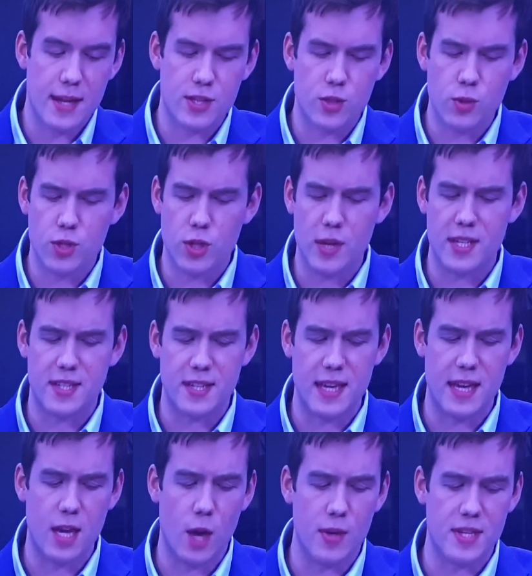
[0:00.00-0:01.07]
And it's also, its
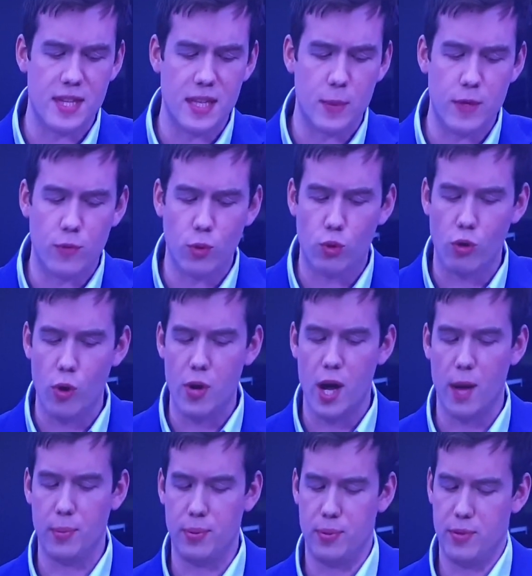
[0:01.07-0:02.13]
CEO has said that we've all
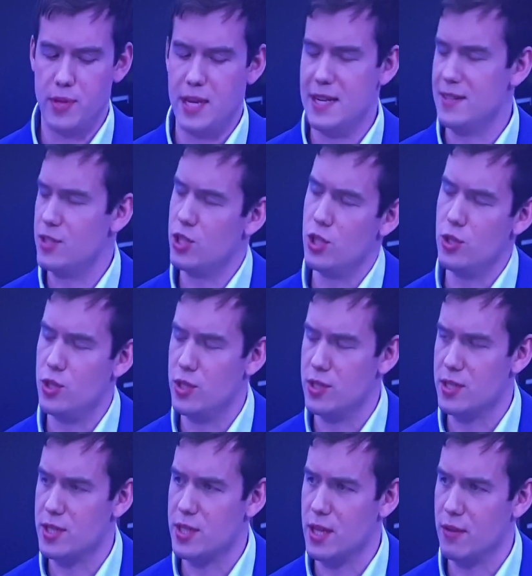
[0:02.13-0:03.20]
grown up in
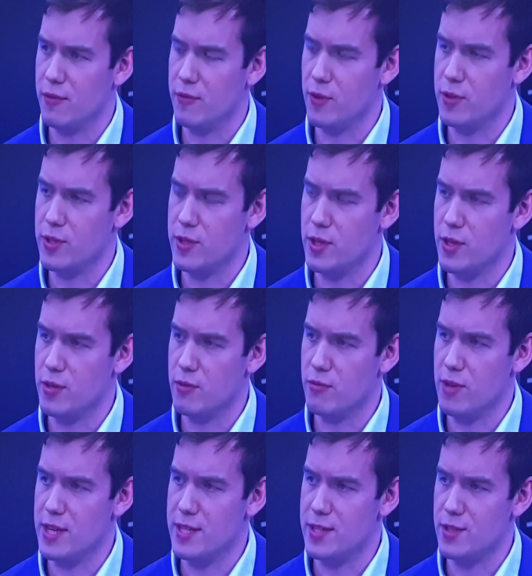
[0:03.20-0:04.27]
institutions that foster
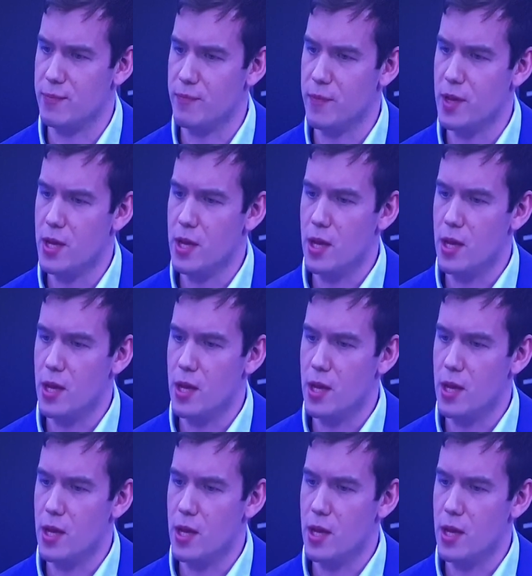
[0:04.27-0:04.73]
racism.